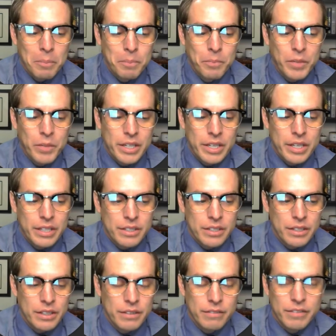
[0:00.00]
It's
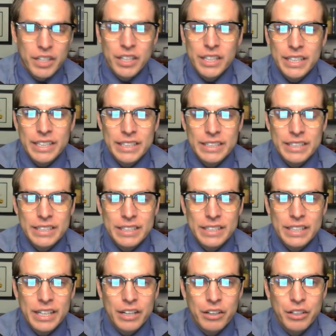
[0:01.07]
a very easy
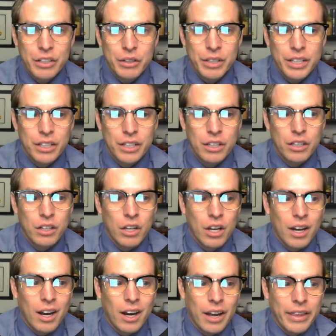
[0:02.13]
scenario here
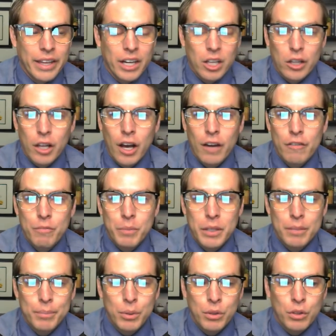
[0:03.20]
that a lot of
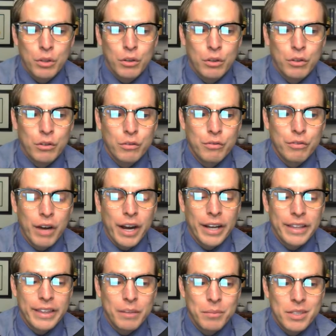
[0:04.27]
people
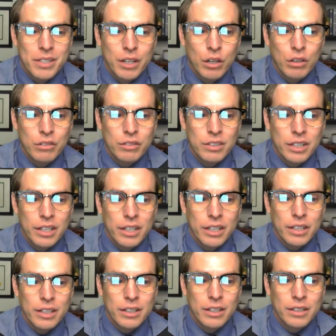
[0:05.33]
find themselves
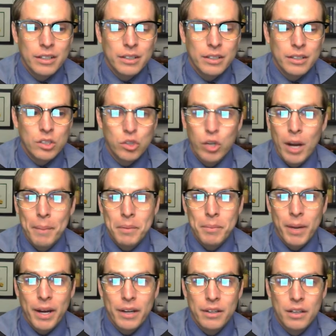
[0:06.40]
trapped
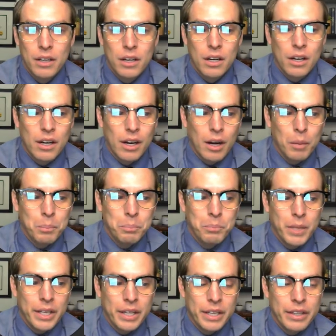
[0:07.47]
by.
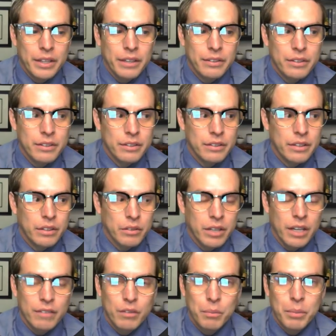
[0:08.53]
And this is,
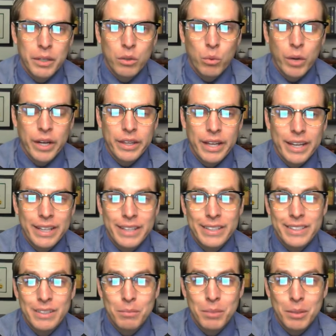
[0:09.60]
kind of the big way that
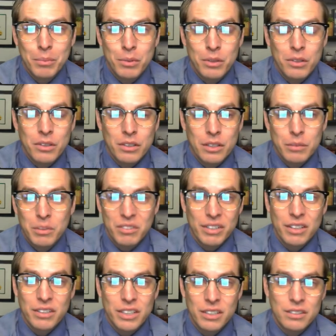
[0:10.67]
innocent people can be
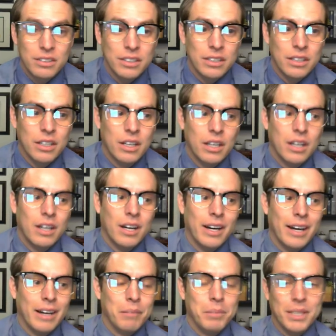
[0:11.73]
found guilty,
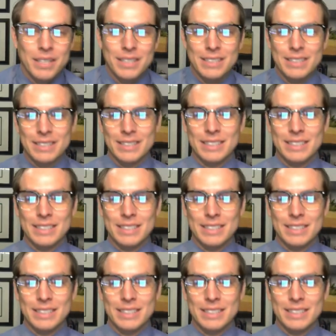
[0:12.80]
because